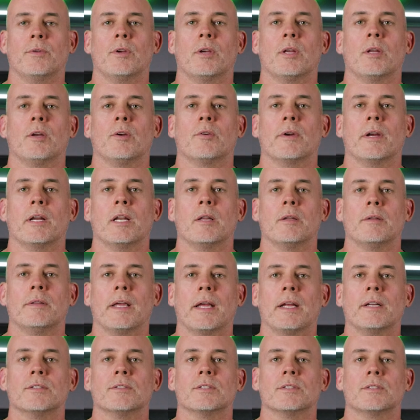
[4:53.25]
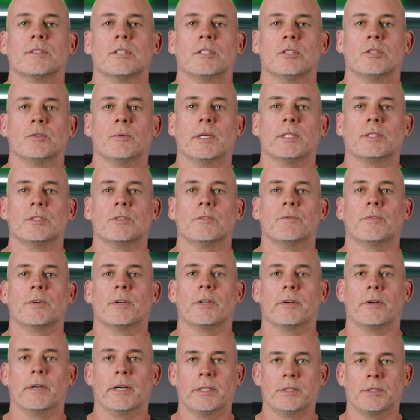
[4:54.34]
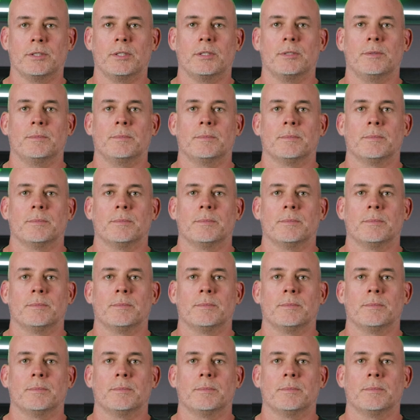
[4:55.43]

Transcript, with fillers: you can create a dangerous situation for your engine.